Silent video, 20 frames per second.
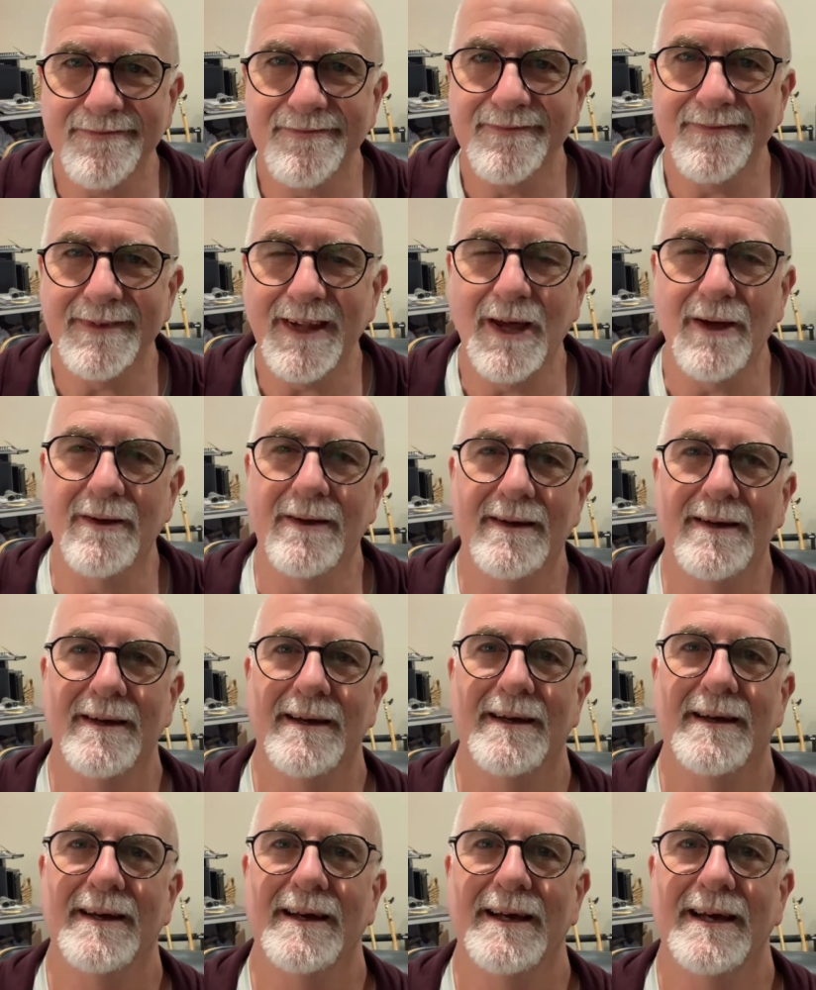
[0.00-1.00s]
No,
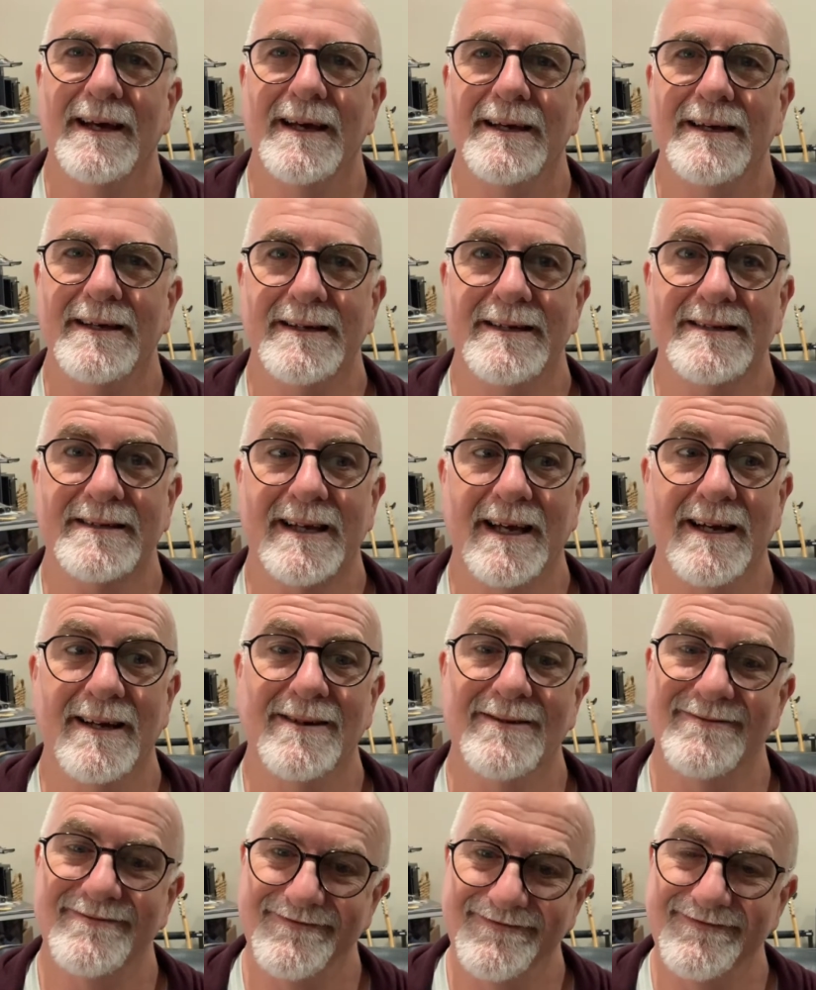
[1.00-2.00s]
you just go,
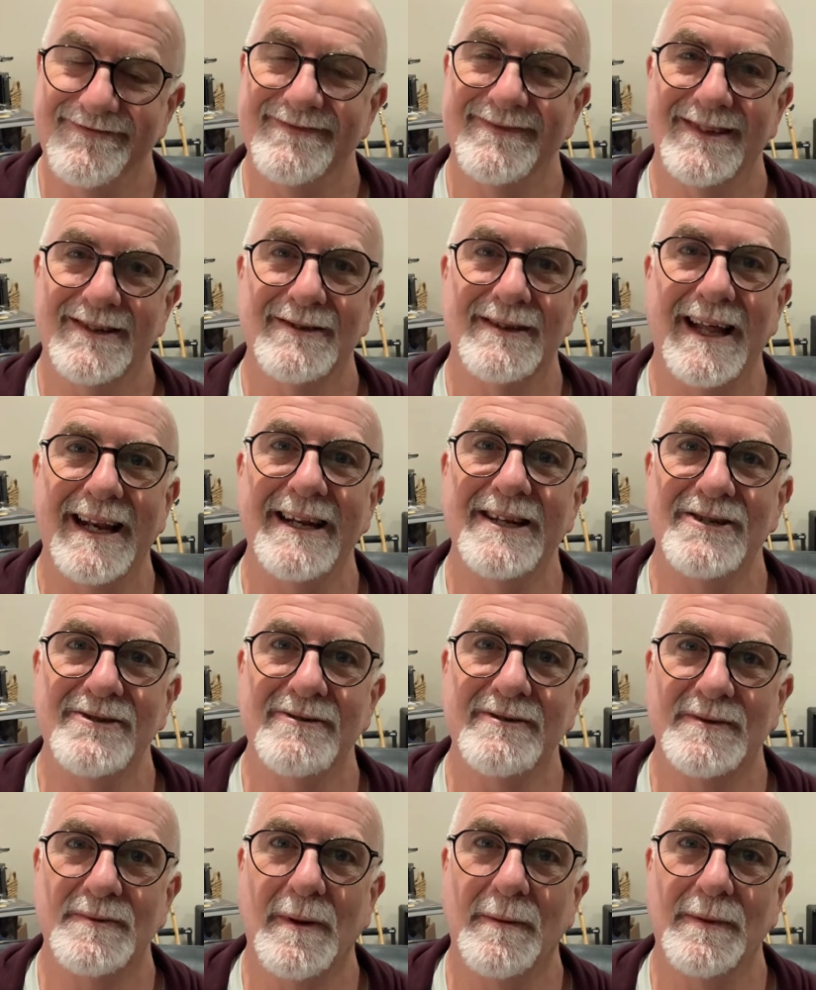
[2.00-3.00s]
"That injury
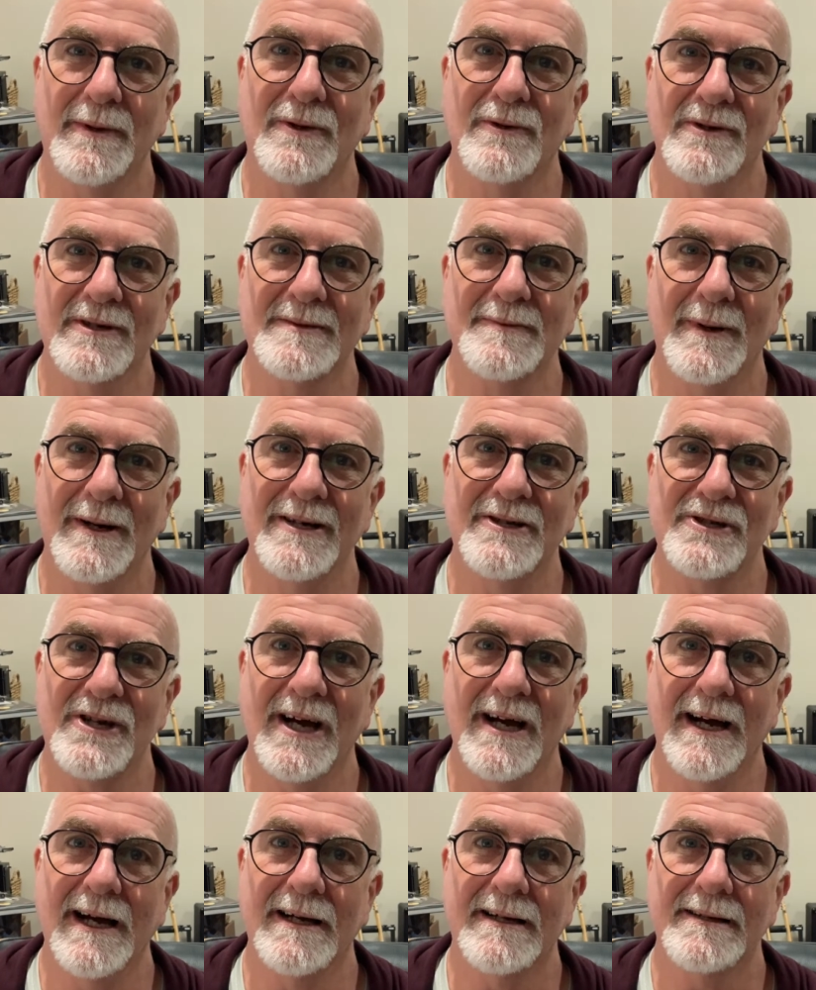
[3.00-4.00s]
is probably caused by a
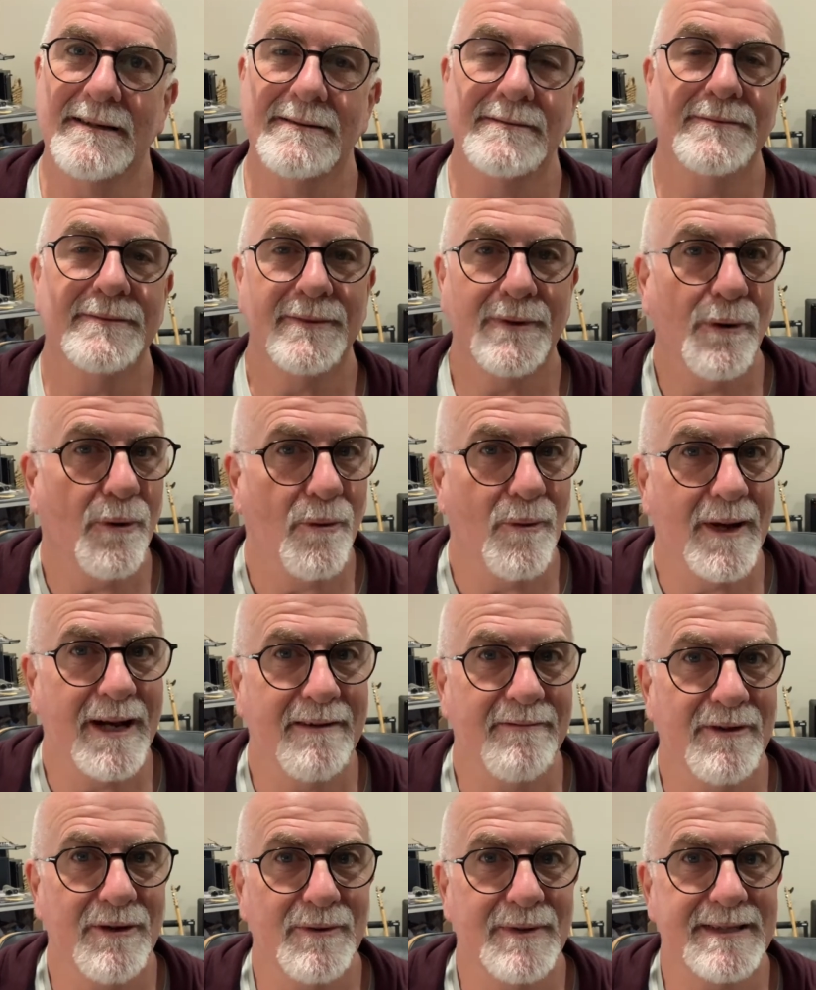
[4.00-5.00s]
shark," or whatever
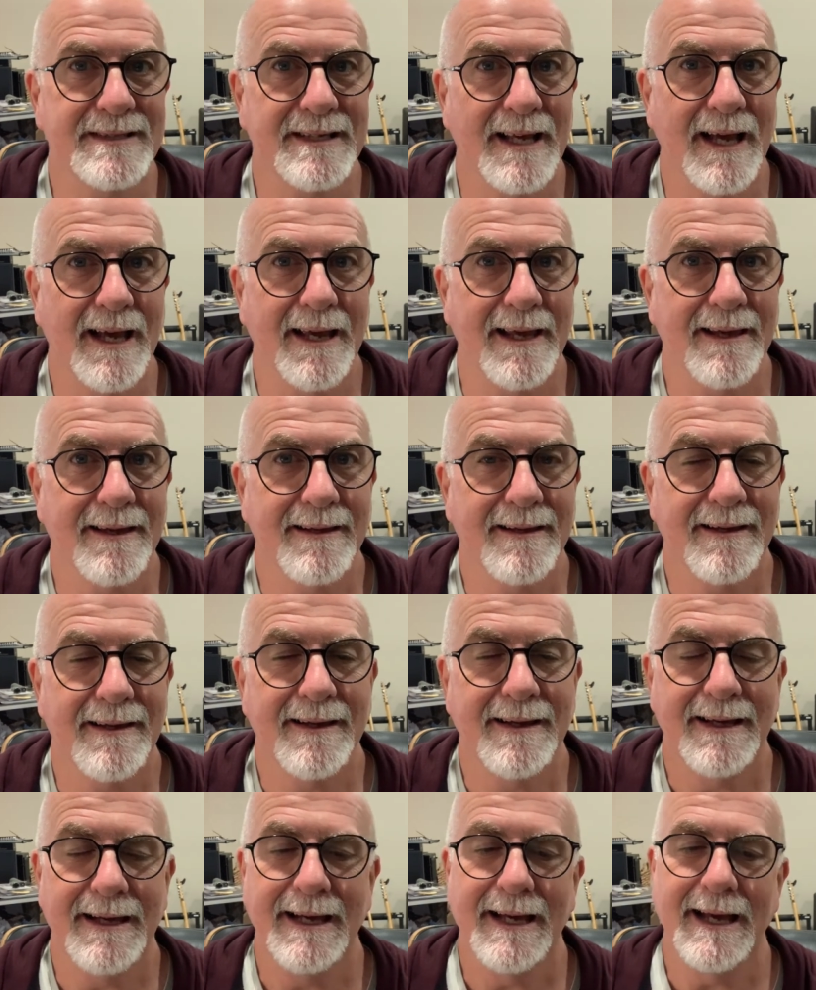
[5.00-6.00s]
you would say.
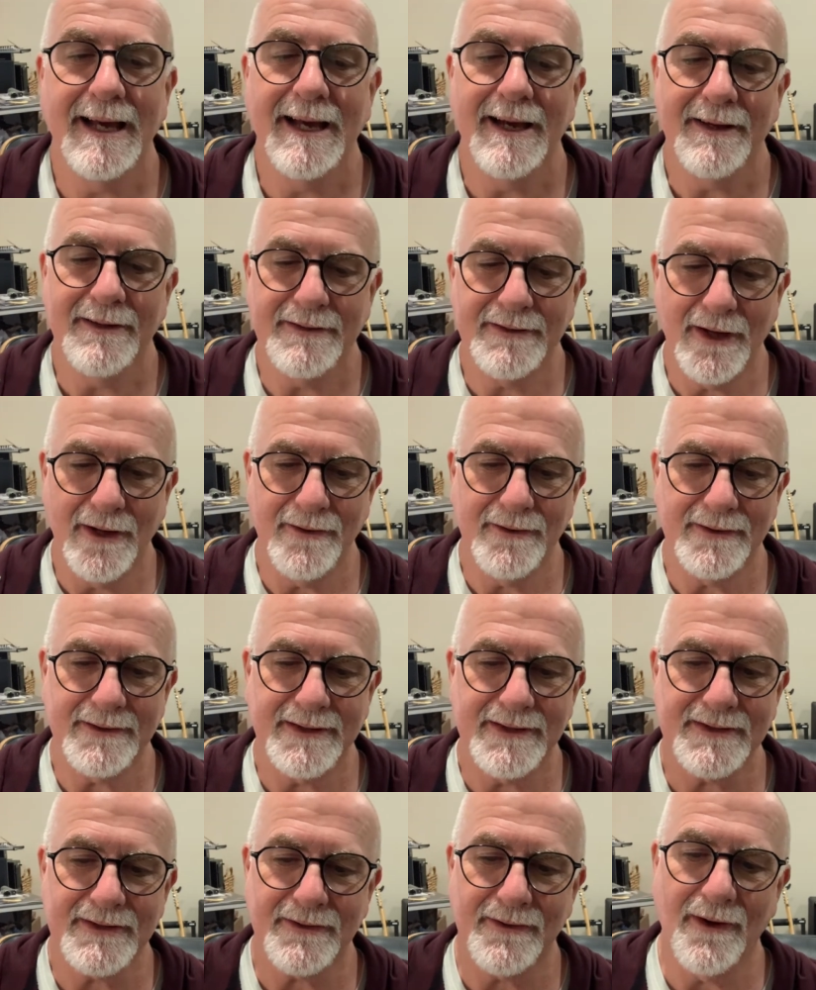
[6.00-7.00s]
Don't
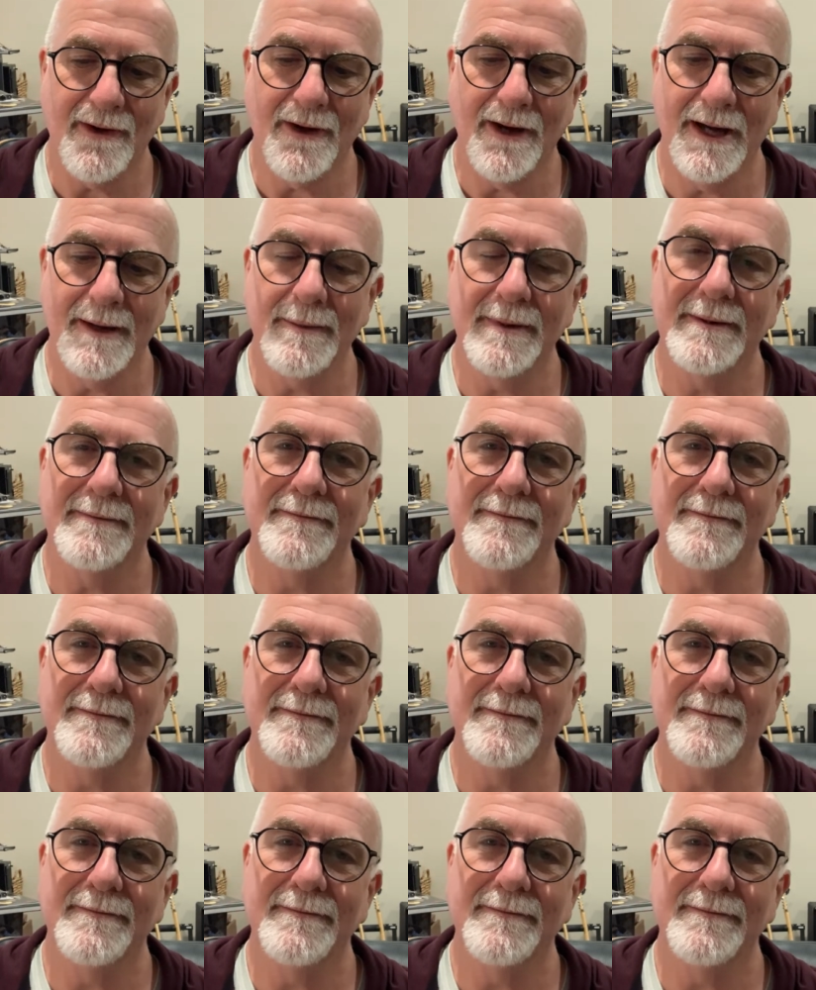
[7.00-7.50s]
describe